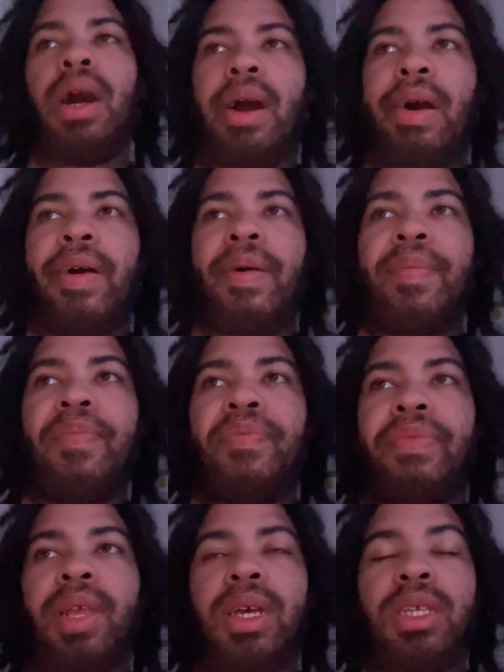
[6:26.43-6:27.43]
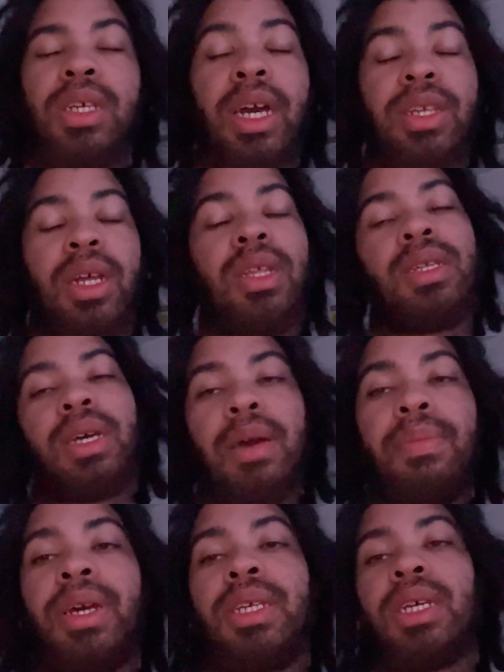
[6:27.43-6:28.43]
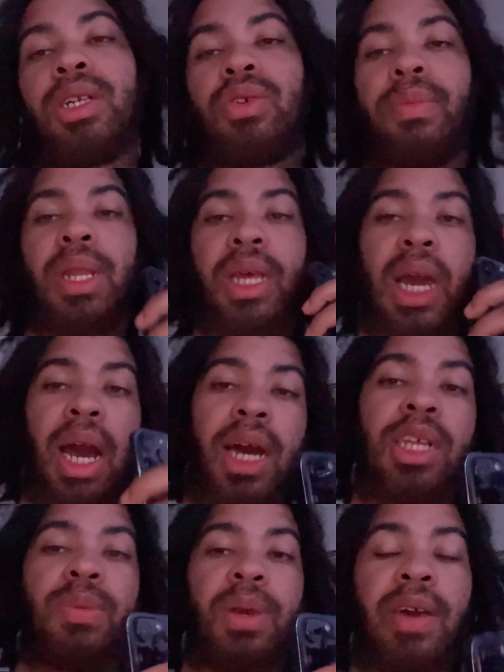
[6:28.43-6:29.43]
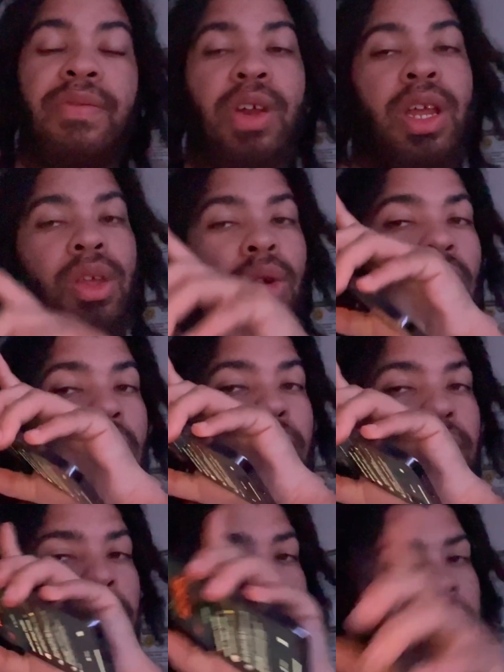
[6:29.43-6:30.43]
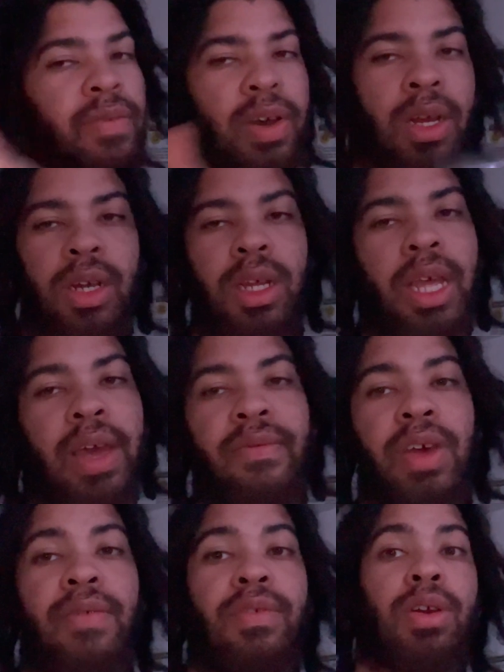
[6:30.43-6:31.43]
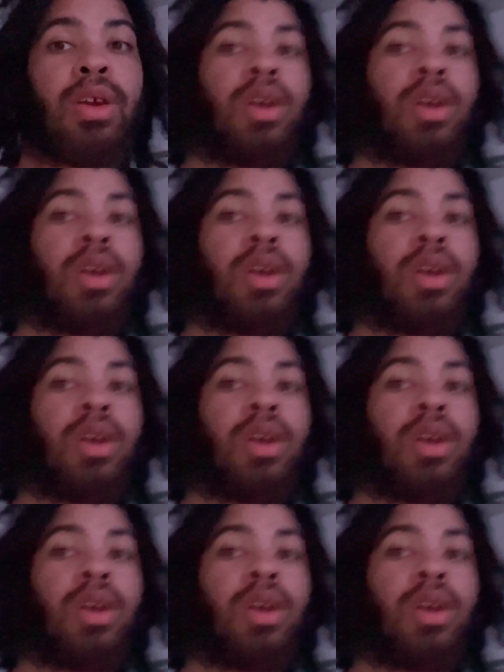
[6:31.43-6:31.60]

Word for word: Um, you guys another time. Play Central. May the odds be ever in your motherfucking good damn favor.